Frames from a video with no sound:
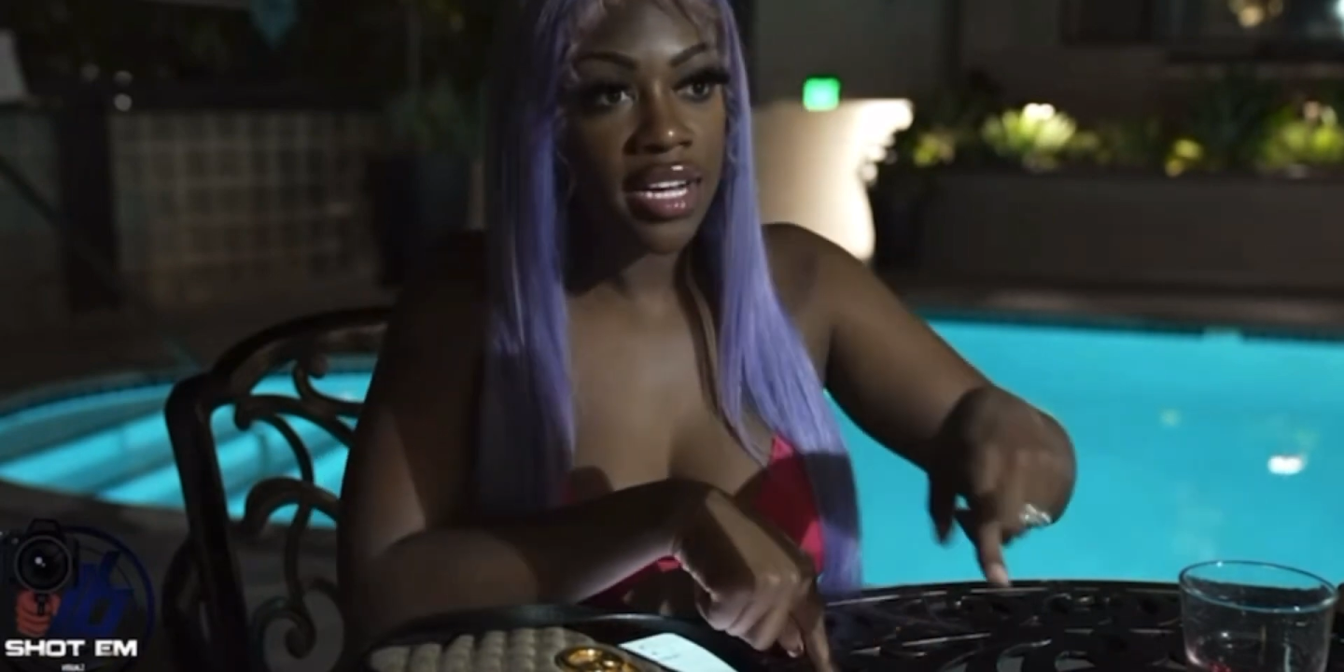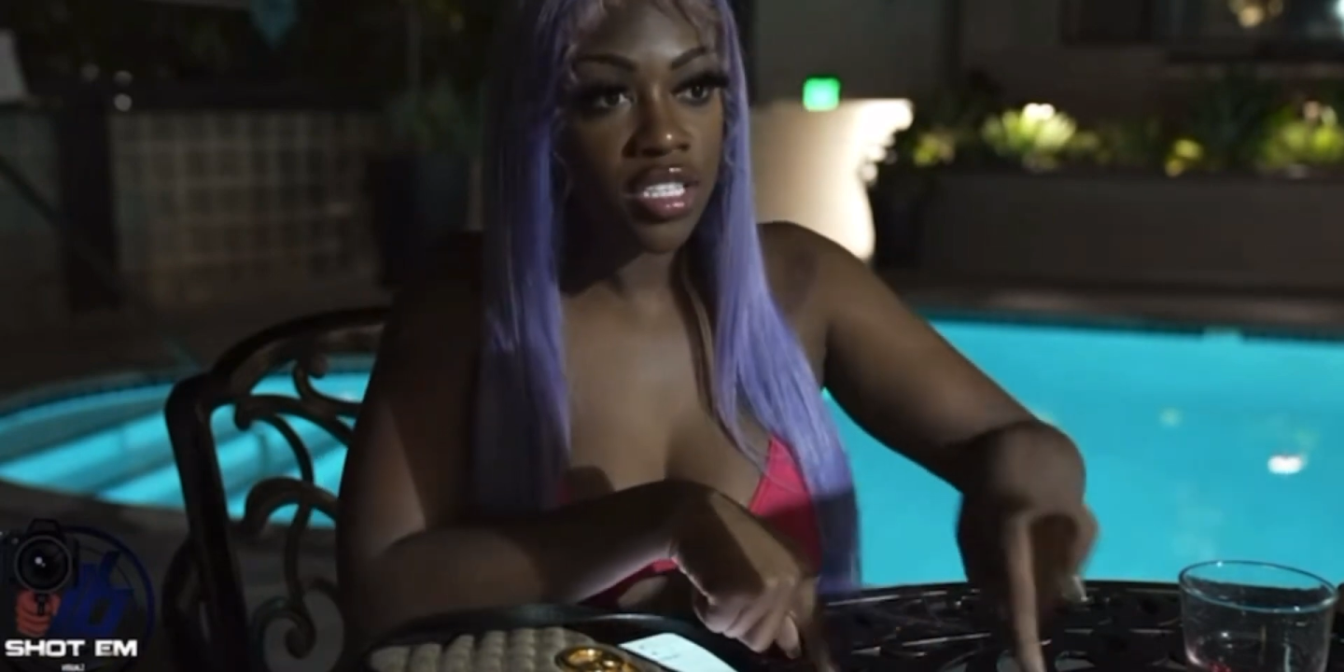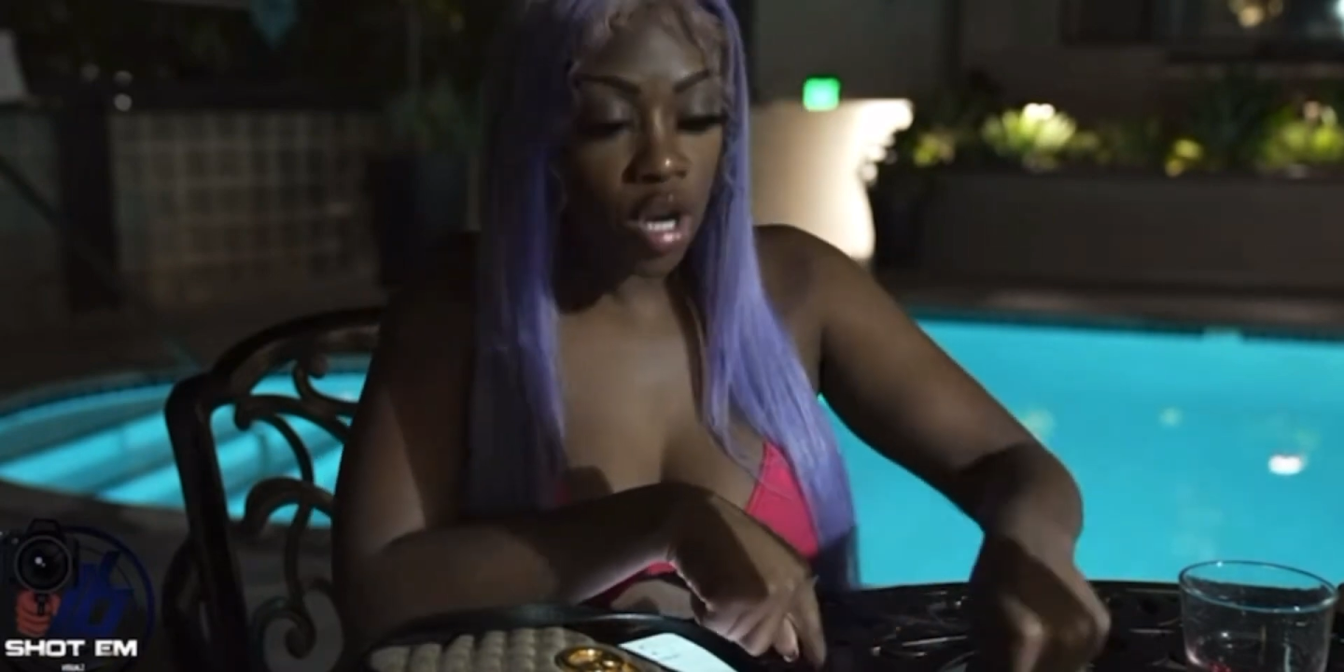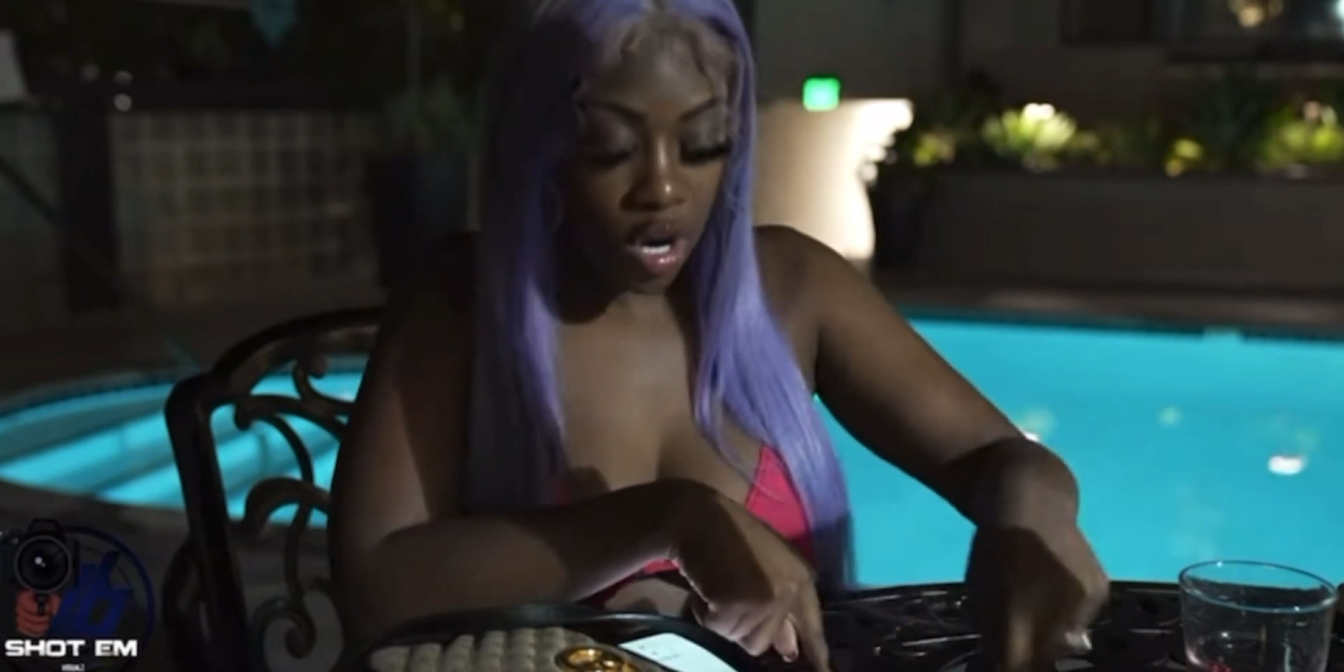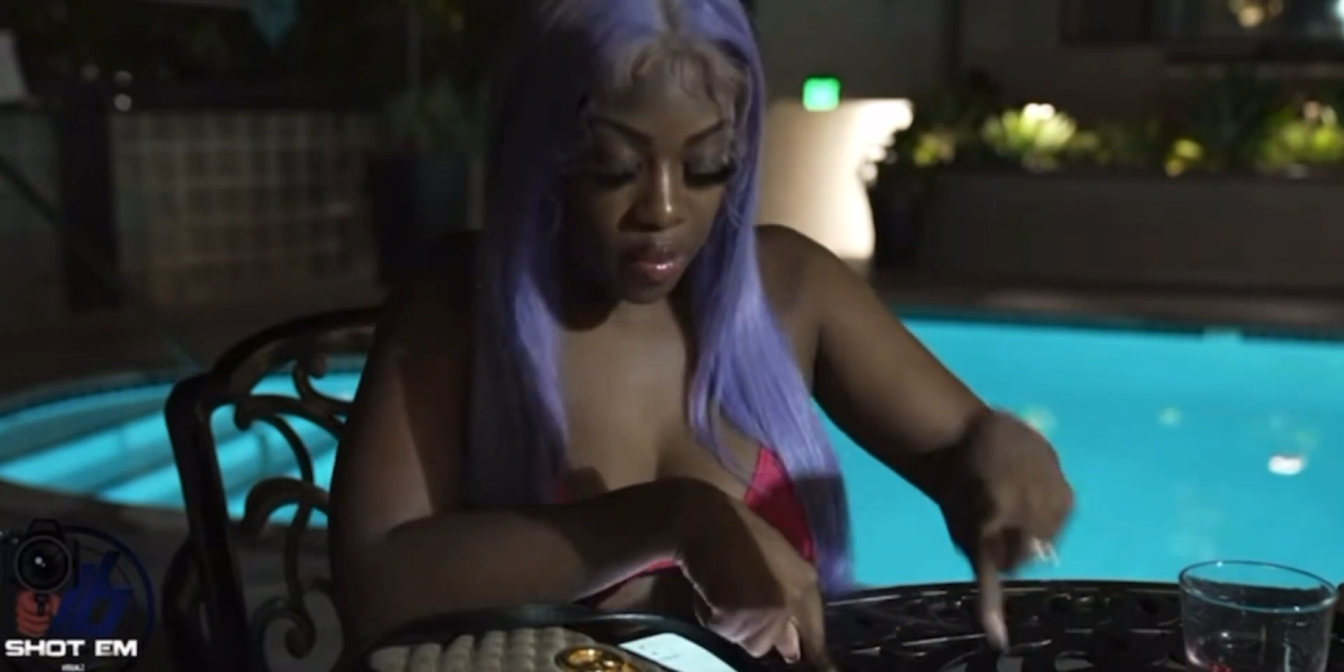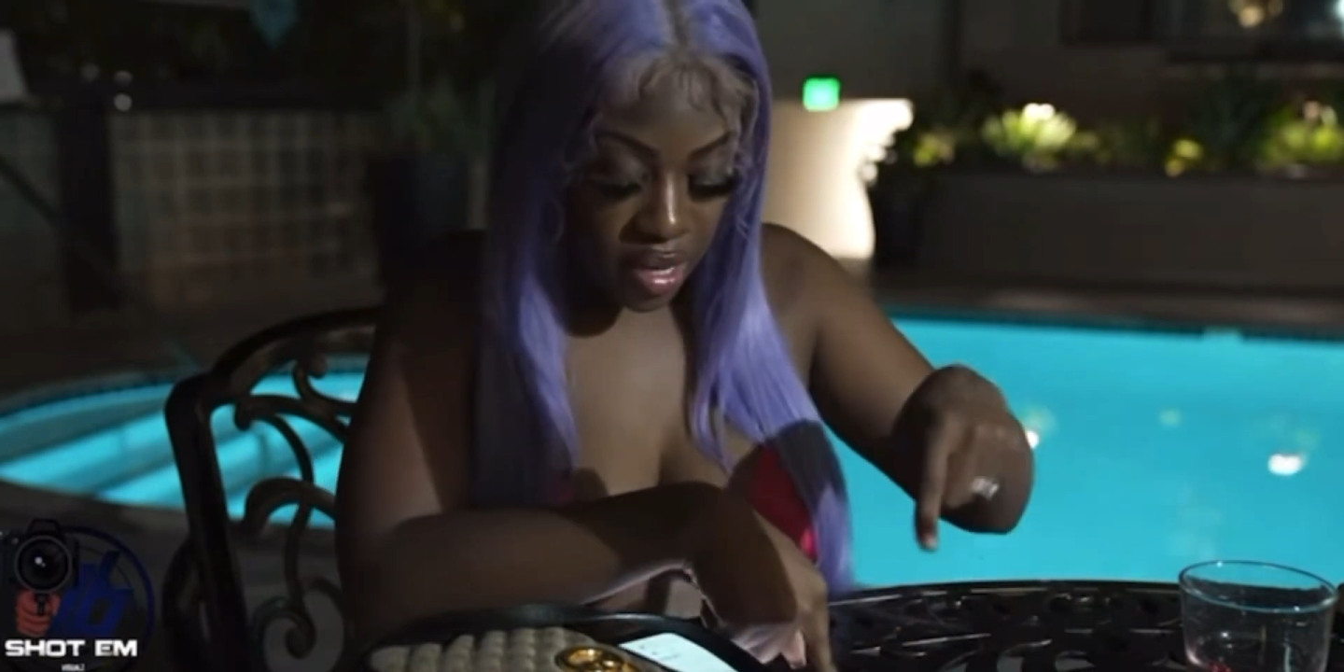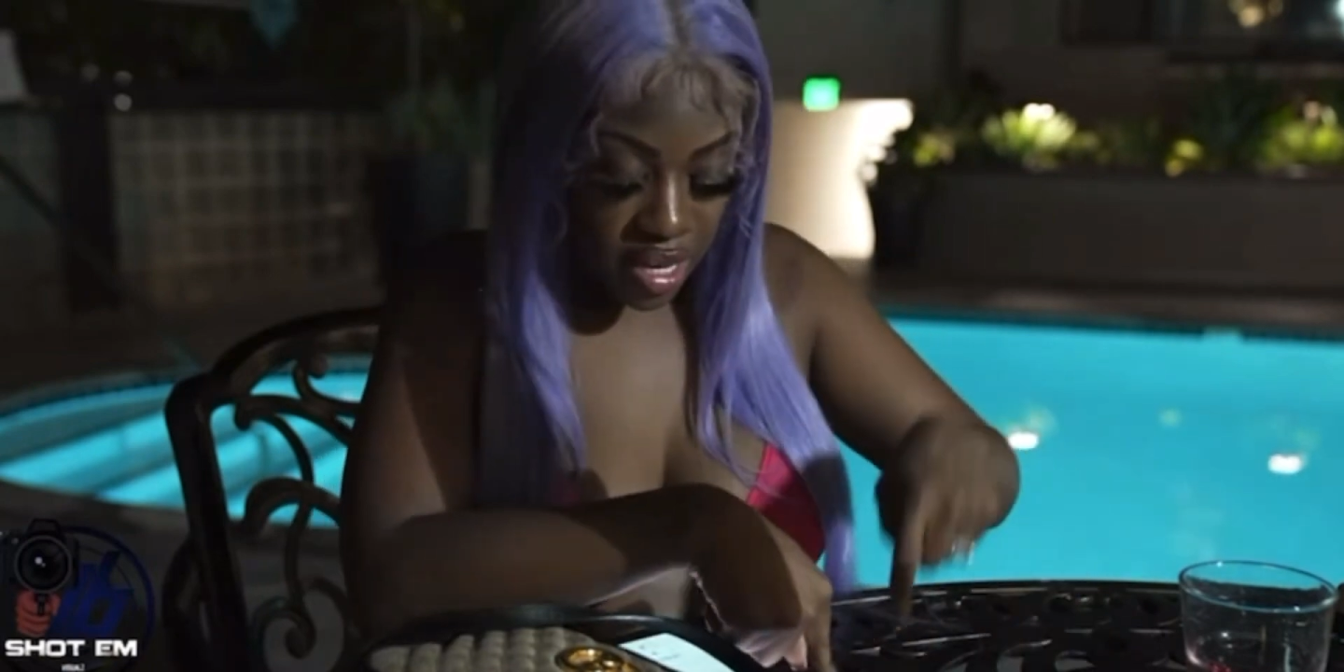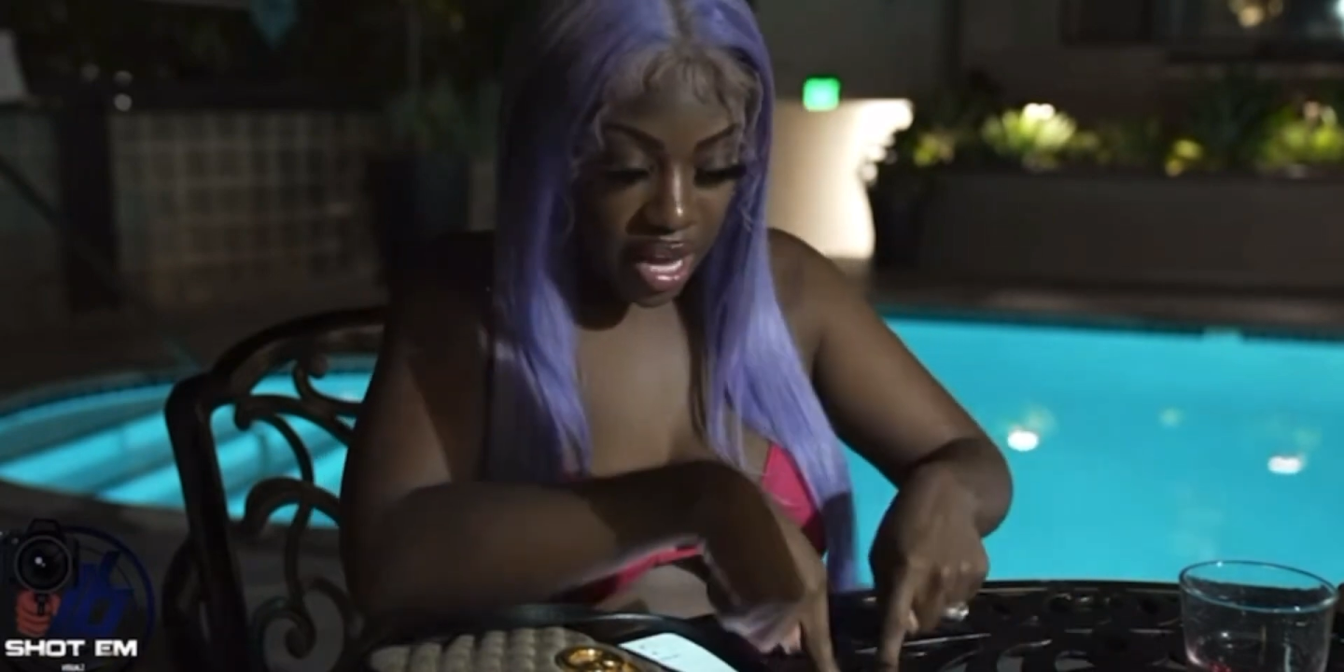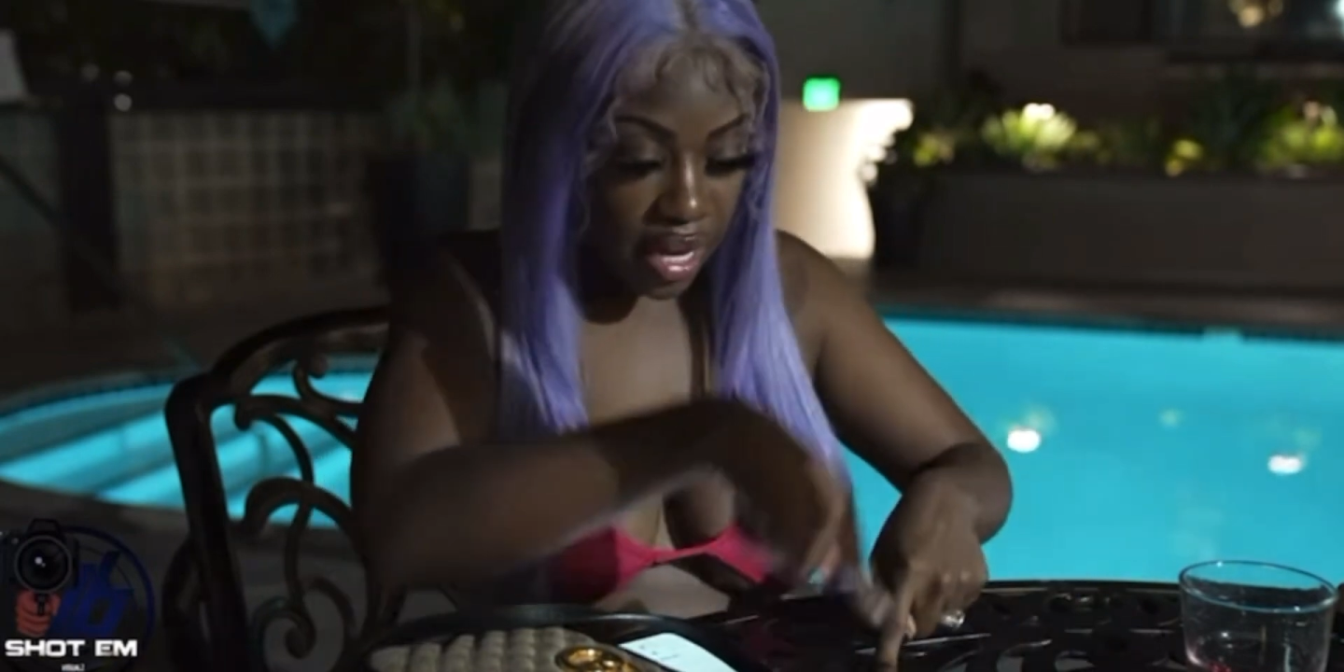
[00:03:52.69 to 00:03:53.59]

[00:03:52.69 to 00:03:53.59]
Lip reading: I could start a business.